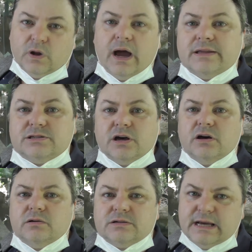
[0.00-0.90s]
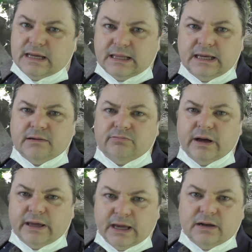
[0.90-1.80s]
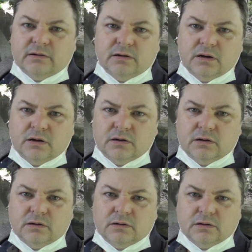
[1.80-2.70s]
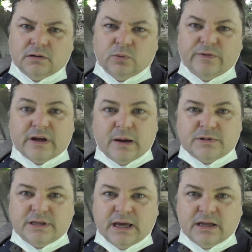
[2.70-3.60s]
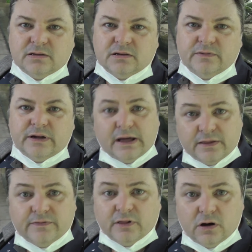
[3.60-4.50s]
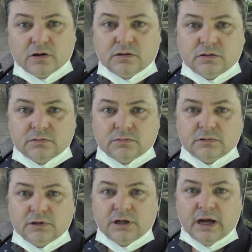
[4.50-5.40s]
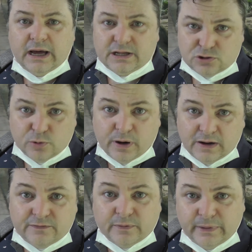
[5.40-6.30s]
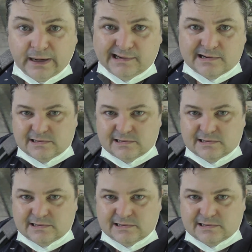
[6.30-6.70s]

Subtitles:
And so, sadly, again, we've come to the end of another vlog, and it's goodbye from me.